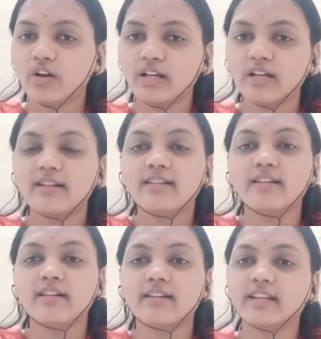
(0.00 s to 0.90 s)

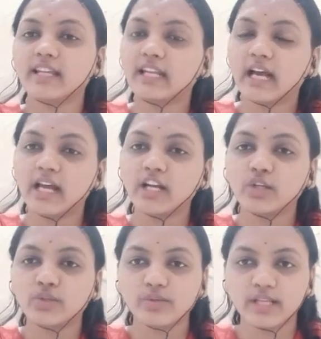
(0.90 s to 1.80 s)
all learnt
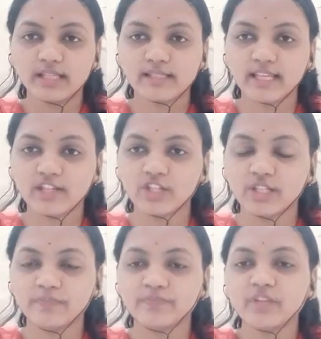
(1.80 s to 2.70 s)
in our today's
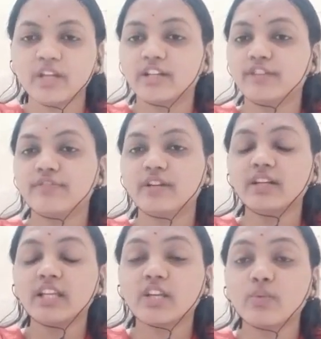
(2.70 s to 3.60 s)
session.
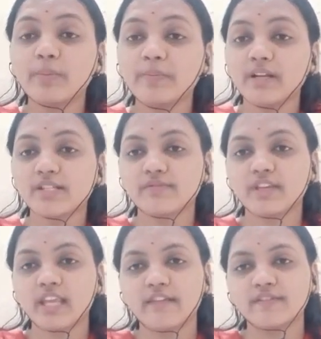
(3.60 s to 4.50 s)
Different
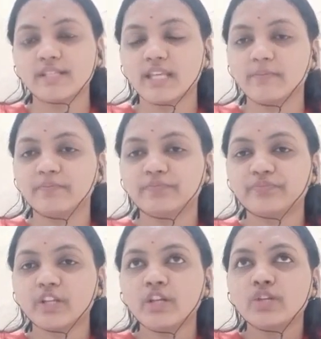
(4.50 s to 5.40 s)
equipments we have
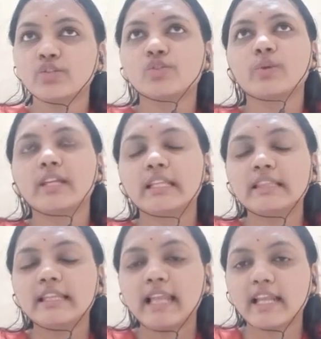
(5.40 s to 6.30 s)
seen.
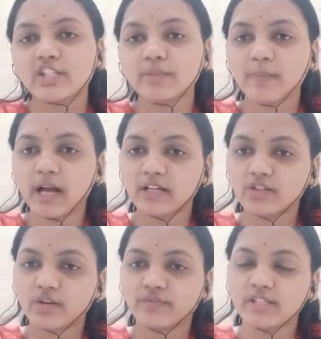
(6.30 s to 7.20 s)
So in the latter
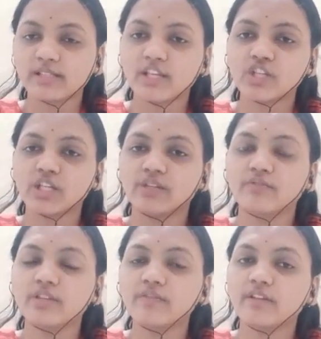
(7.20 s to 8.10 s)
part of the
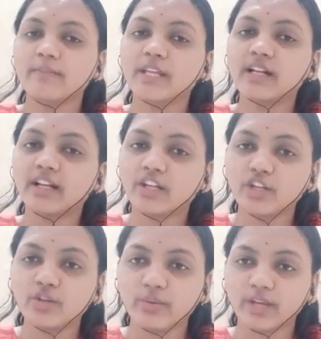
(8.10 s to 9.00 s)
session, we will be
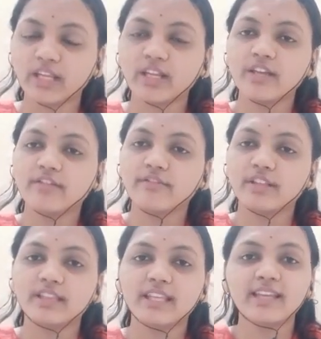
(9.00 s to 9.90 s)

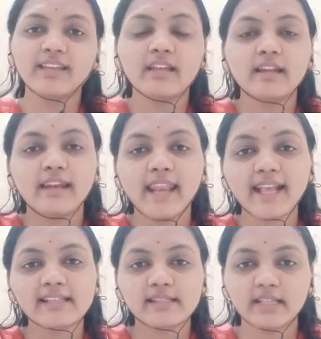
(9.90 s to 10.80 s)
continuing with the
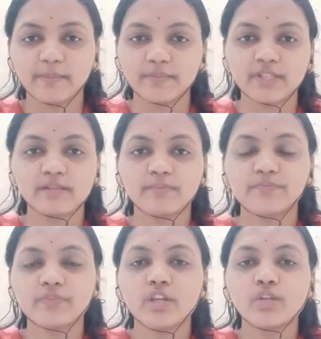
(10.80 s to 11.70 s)
next steps.